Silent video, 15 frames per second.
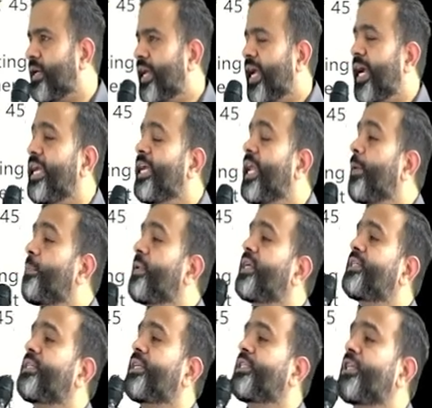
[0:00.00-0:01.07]
and
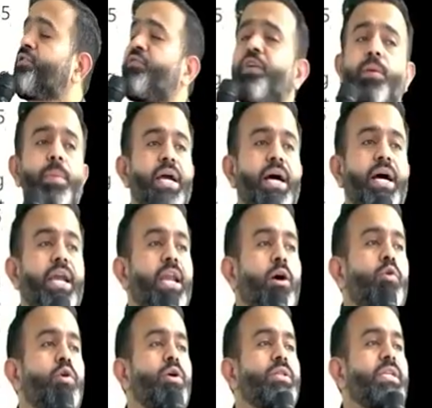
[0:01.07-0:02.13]
depreciation will be
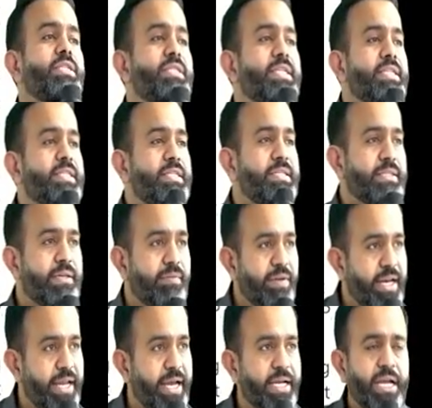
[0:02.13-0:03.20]
allowed on the
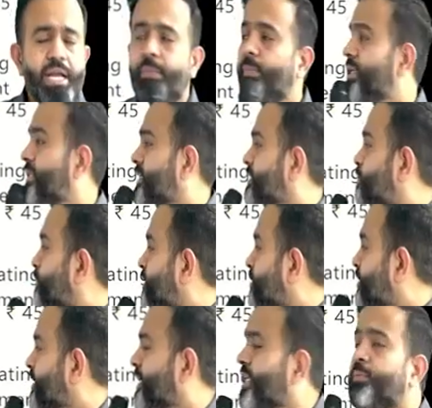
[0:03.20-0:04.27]
67 lakh. But this
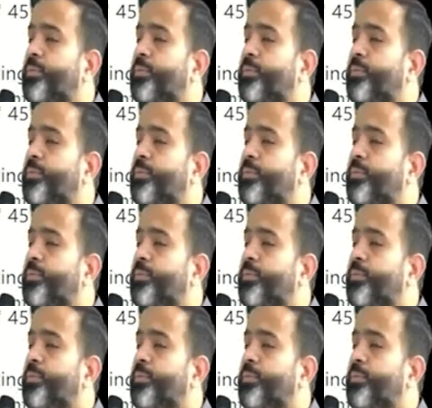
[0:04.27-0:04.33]
machinery is